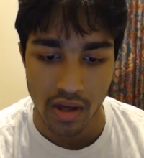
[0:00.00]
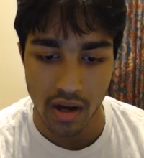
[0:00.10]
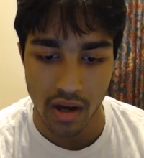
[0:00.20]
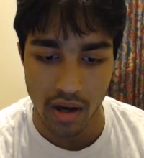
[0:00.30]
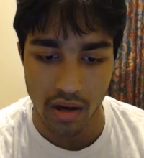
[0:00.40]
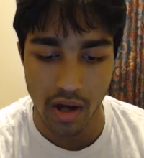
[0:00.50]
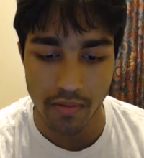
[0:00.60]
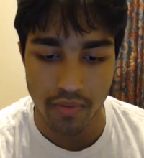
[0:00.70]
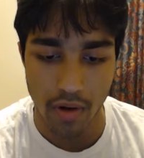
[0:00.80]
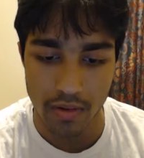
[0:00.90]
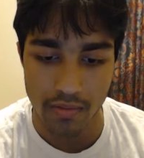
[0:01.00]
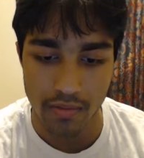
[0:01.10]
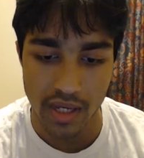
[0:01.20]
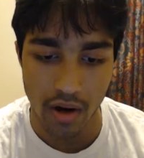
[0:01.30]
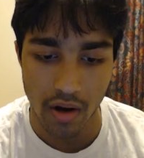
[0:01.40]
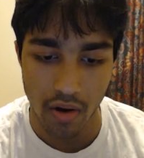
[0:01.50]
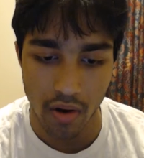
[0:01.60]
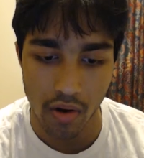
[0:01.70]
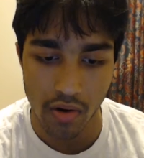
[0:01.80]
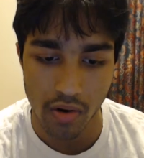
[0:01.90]
a lot of problems in our
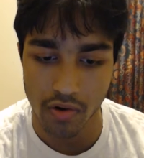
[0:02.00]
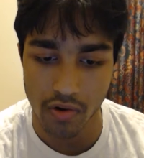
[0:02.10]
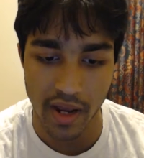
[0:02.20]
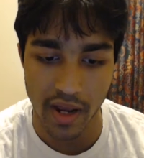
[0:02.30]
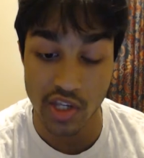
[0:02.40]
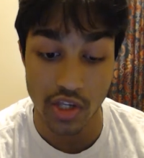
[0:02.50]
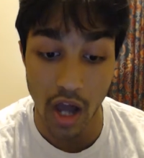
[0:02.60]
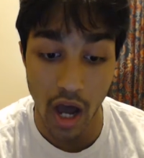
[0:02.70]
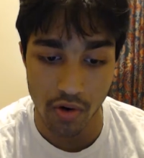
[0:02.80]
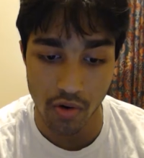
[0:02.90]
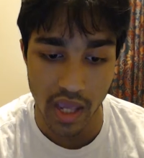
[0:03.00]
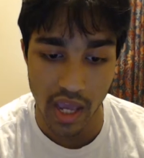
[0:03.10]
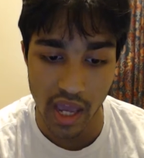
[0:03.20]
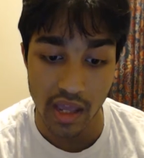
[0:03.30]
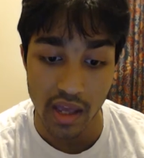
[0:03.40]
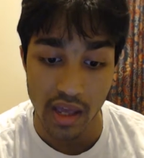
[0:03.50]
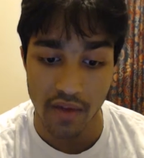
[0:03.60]
Hoko group, and it's not okay.